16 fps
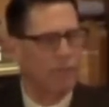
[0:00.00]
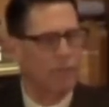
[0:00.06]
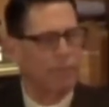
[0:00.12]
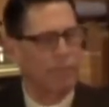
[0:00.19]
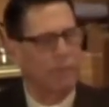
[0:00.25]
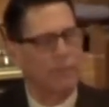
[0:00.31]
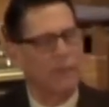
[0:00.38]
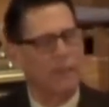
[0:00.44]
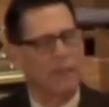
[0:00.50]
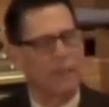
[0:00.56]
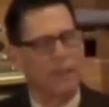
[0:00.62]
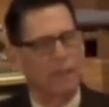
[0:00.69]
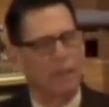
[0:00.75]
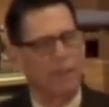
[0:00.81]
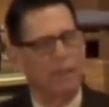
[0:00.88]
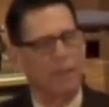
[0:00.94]

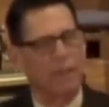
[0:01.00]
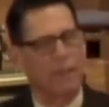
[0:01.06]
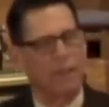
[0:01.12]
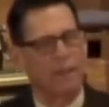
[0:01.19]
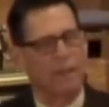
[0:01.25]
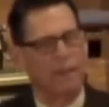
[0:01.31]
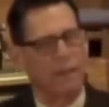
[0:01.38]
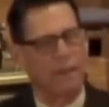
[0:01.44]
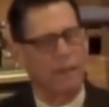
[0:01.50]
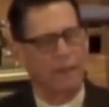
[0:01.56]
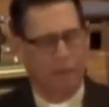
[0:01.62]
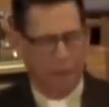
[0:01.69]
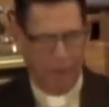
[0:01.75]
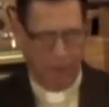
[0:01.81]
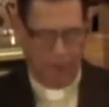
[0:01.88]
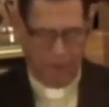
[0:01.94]

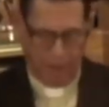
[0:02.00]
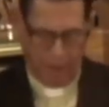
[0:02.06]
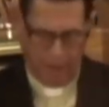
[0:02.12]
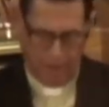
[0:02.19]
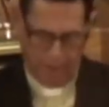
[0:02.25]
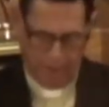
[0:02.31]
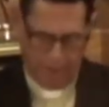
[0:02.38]
(no one is talking)